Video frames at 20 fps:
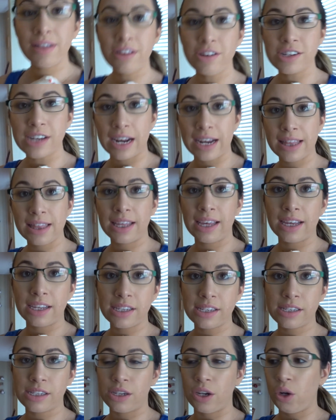there's anything
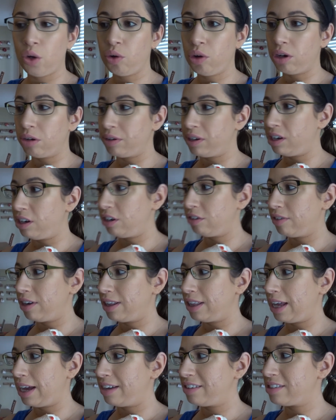else new going on around
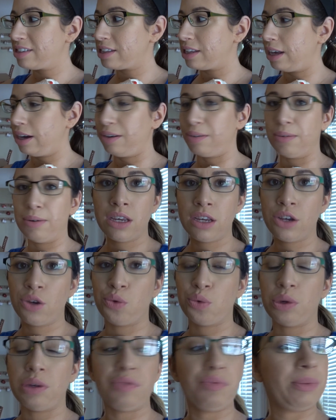the house though.
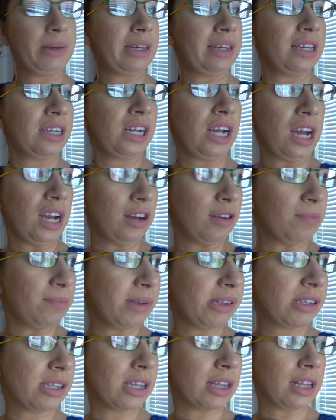We've been kind of
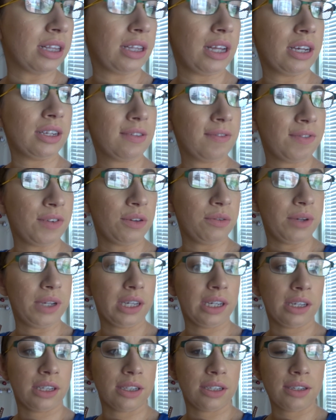busy the last few
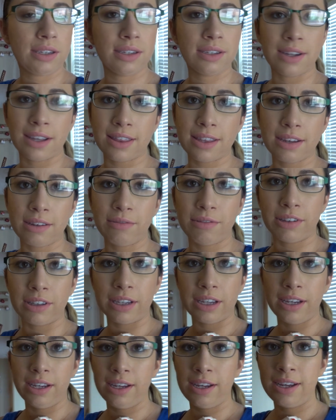weekends. Nothing
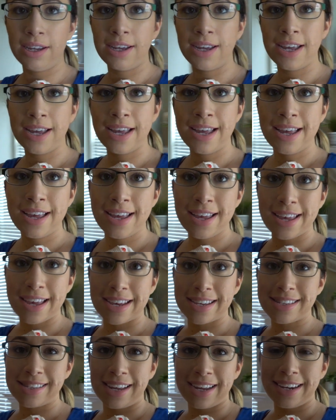really
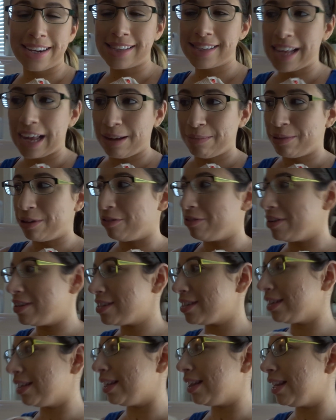exciting's happened
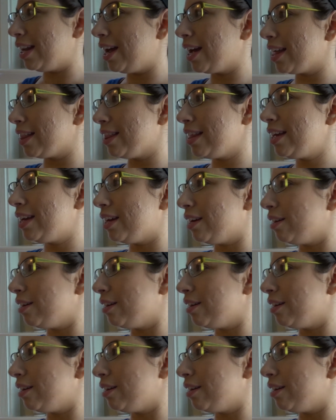recently that I can think